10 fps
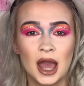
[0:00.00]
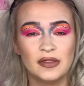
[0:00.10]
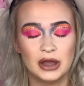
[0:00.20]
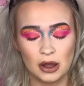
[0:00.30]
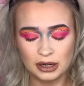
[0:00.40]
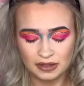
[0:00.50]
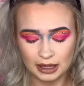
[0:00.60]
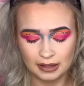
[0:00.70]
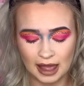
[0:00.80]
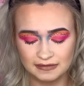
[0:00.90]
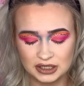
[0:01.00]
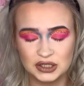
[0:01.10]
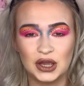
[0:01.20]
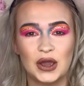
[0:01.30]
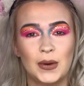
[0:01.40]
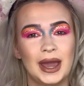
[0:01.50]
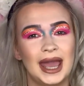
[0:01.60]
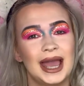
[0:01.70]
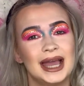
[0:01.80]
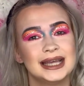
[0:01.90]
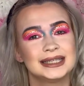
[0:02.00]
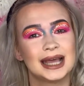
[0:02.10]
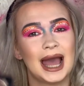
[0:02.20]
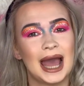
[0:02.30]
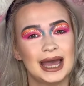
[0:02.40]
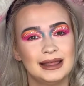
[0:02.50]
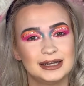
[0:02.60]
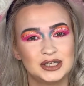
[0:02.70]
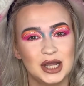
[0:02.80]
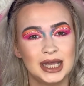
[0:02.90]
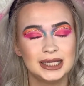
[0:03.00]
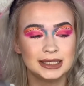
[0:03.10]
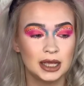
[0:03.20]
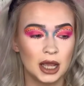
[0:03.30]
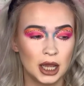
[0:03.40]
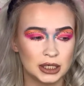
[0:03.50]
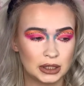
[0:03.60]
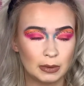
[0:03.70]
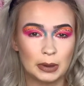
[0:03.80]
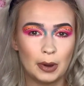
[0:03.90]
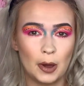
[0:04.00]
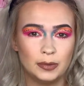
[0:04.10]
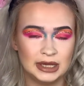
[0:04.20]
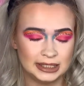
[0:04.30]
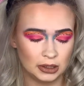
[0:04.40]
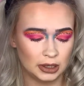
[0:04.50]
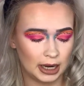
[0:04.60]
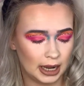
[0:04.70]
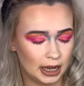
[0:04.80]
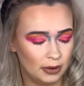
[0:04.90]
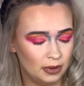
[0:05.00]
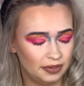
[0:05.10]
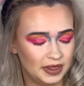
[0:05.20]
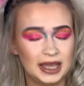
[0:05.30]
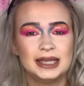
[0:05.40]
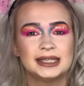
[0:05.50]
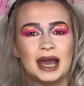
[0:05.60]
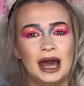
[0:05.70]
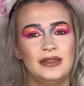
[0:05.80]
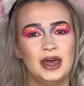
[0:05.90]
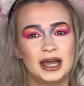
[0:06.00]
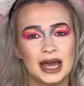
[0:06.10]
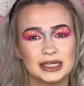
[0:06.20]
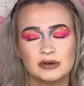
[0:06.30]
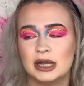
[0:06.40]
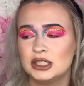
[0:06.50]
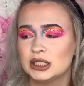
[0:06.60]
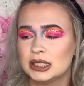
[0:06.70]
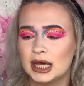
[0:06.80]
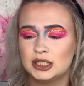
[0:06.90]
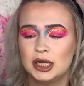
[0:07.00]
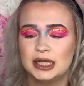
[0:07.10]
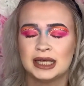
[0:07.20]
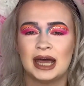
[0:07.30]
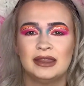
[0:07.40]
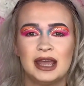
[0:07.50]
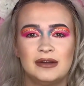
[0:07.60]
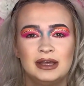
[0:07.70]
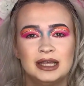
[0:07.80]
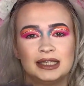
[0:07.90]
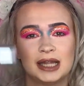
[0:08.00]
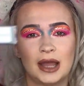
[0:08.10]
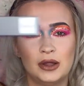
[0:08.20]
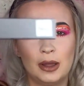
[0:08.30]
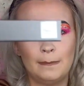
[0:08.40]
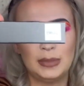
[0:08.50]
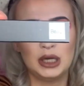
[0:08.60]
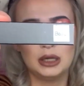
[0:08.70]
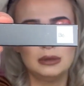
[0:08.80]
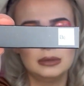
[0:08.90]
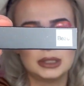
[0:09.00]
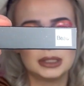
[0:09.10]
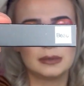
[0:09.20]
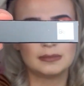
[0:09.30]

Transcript: The only thing left to do is eyelashes. So I'm going to pop these on now. These are the Cat's Creations lashes and they are in the style Butte.